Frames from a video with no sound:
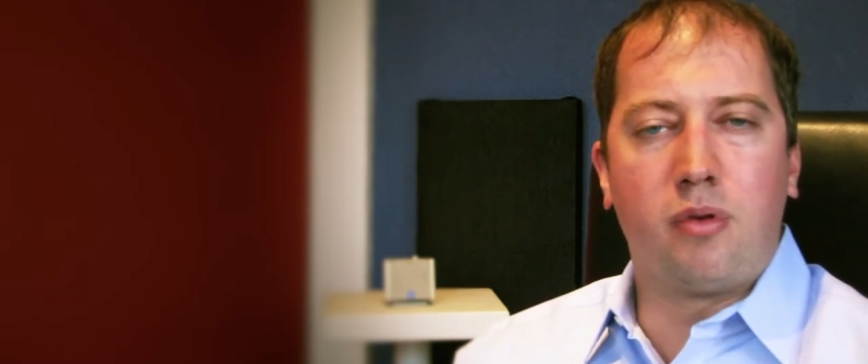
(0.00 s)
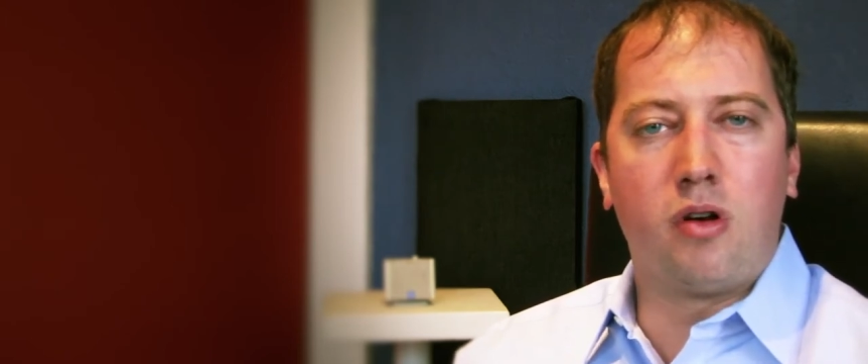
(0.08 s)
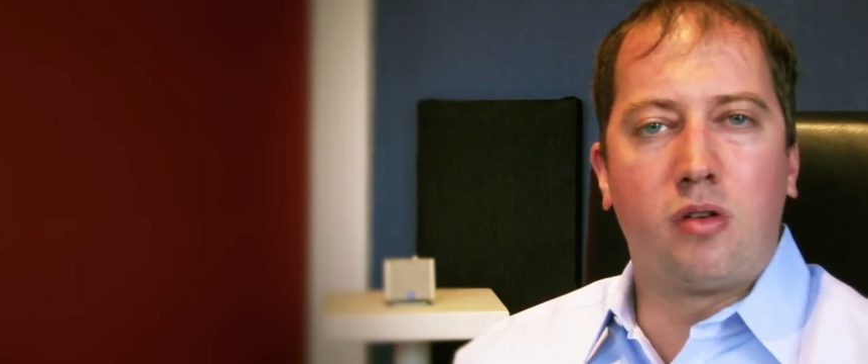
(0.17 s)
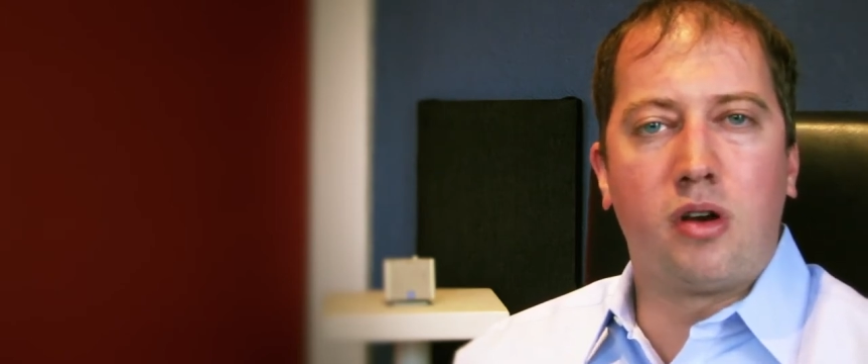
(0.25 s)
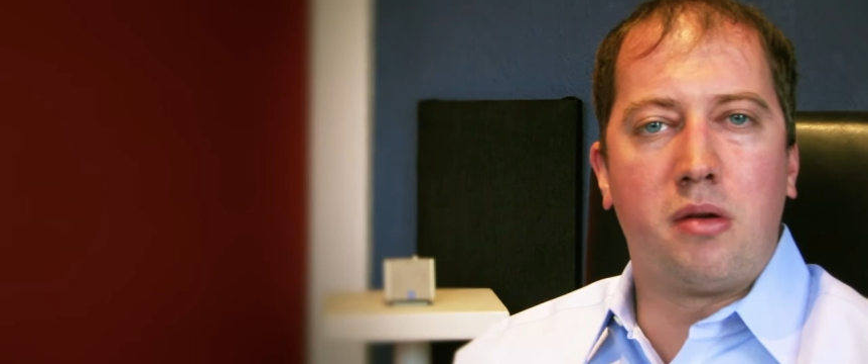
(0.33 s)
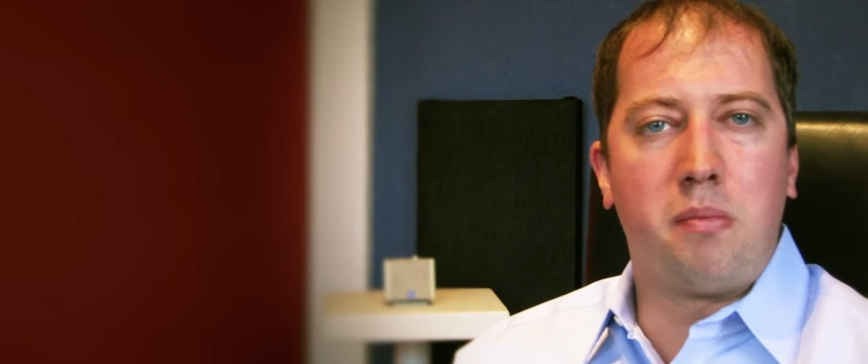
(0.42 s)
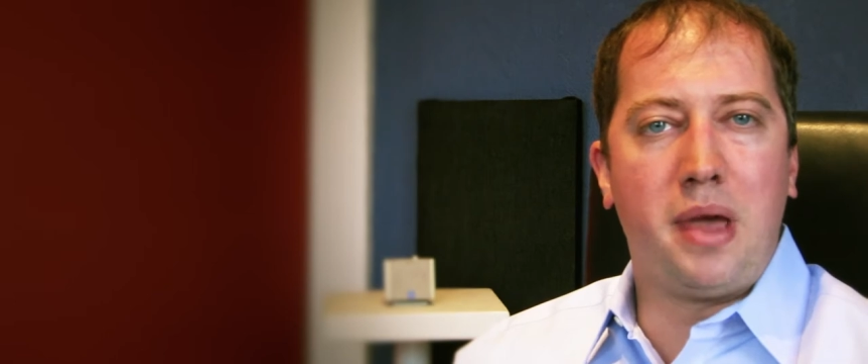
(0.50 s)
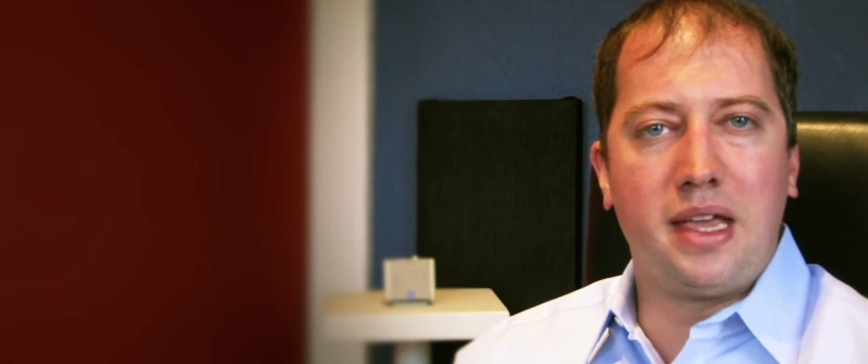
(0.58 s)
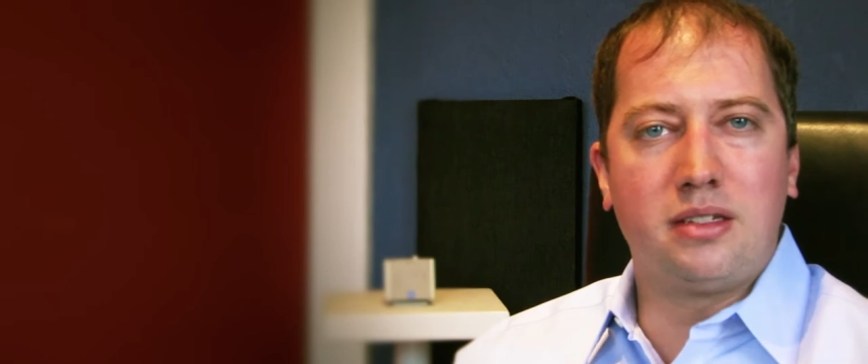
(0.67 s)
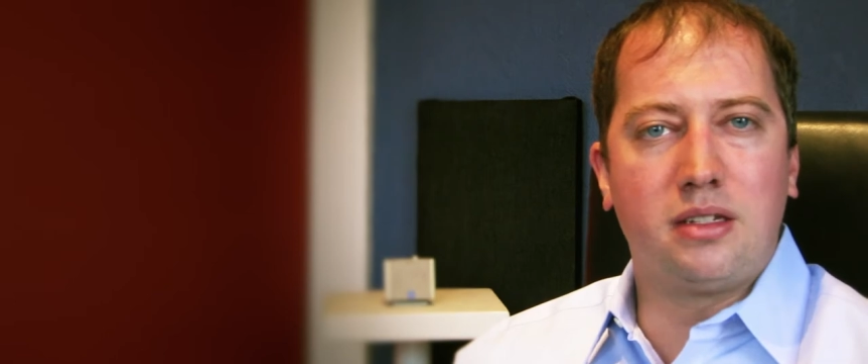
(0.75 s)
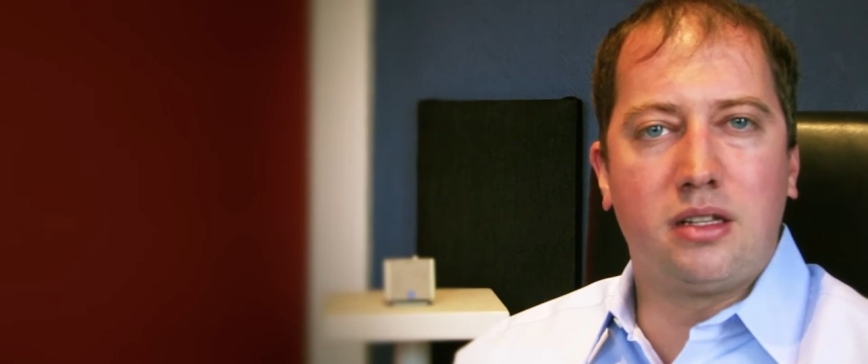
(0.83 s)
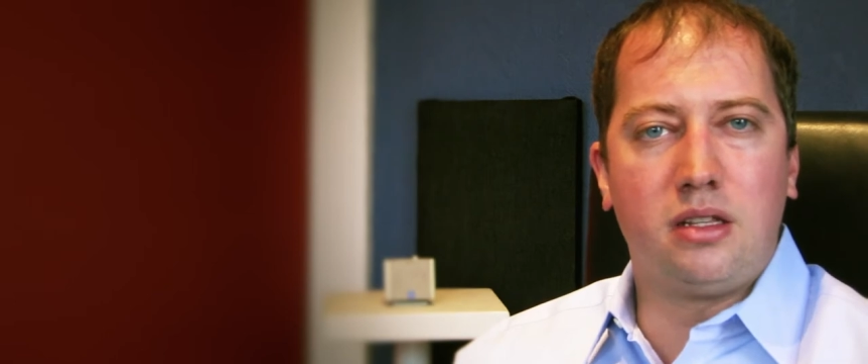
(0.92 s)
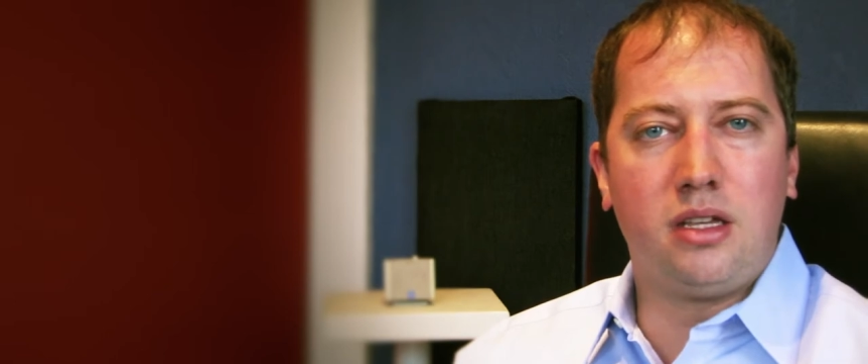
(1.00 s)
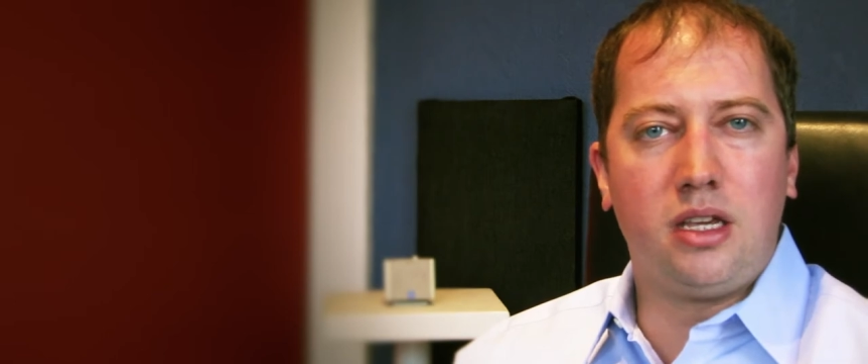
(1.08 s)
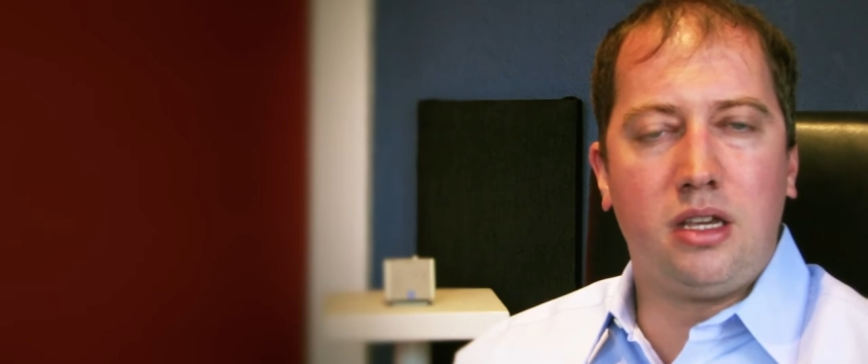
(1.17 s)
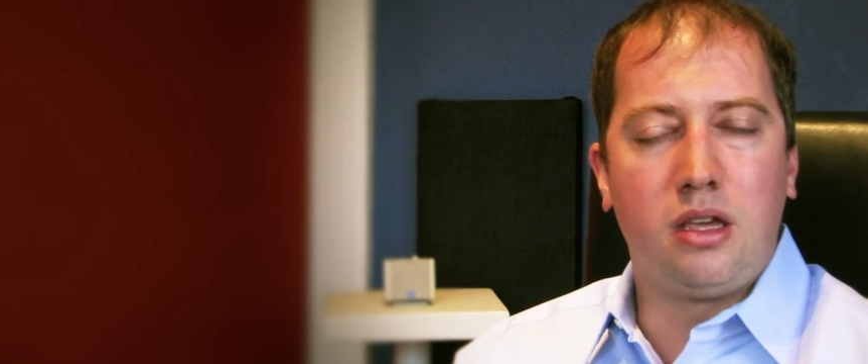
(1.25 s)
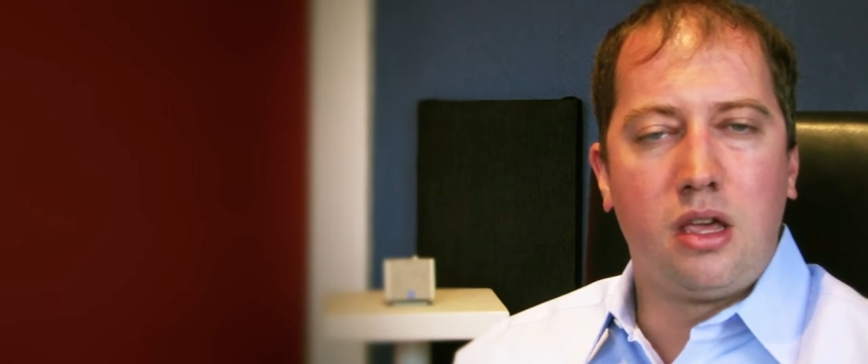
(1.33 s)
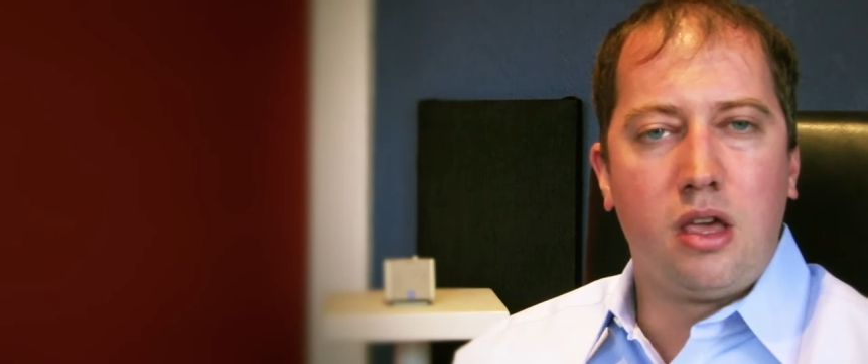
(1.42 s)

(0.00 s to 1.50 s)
Program basically